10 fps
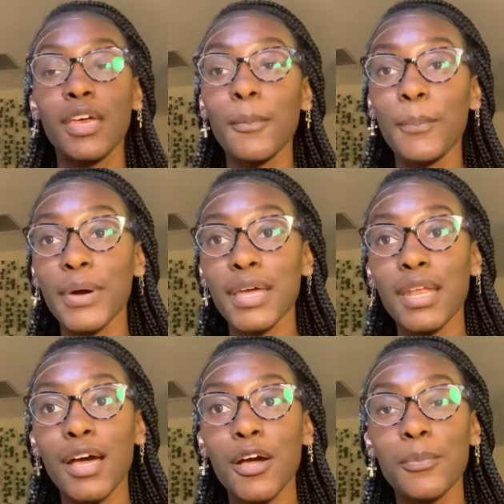But
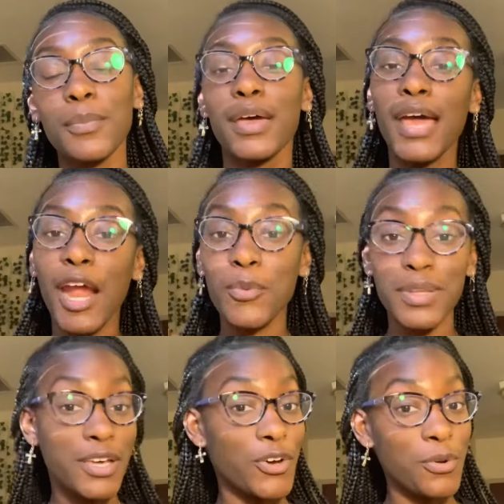um, I really
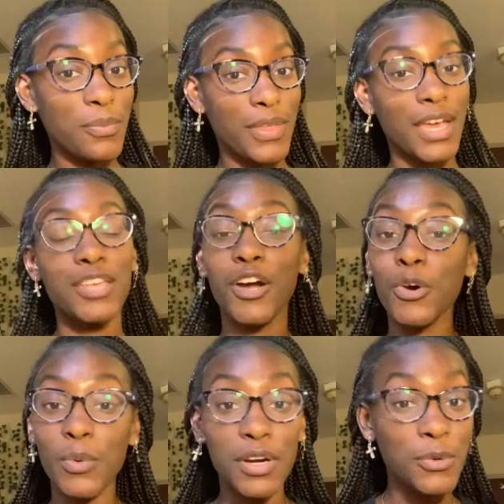hope that y'all
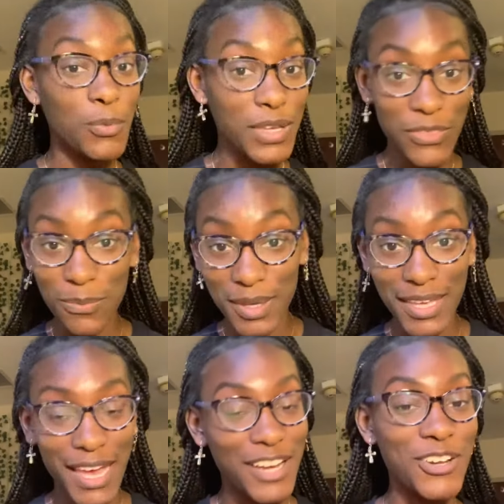work with me.
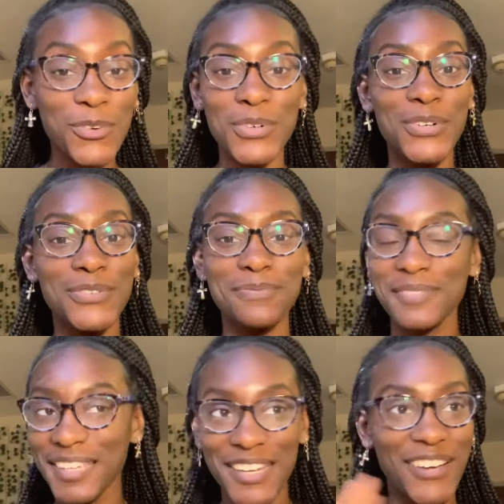I know we'll
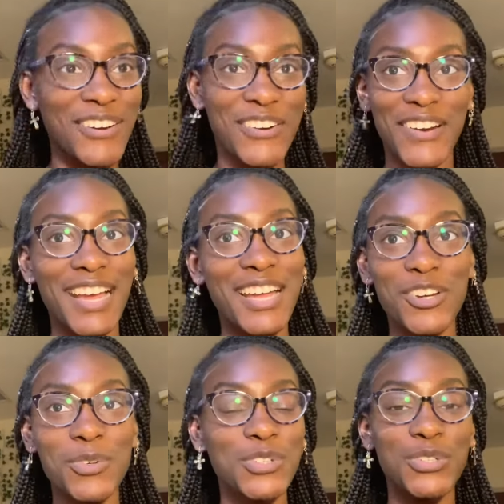get along great. I know
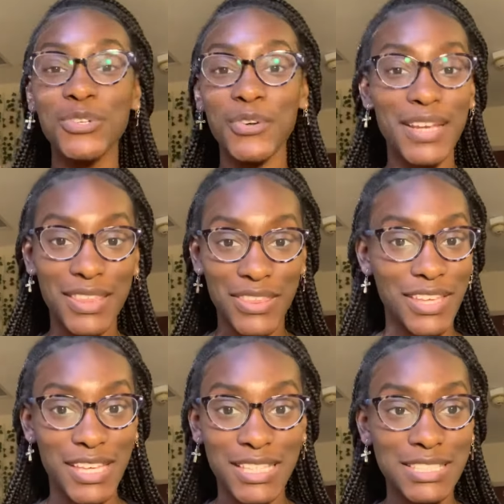we'll do great
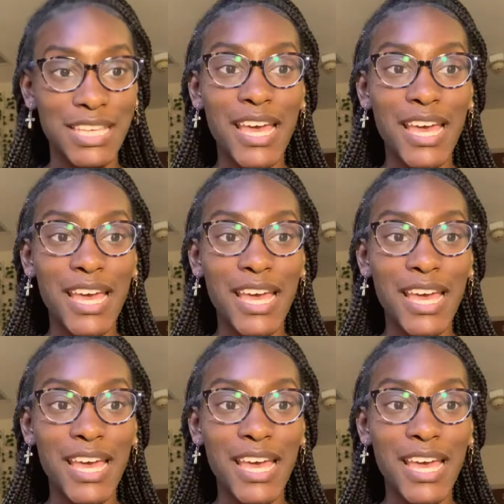things.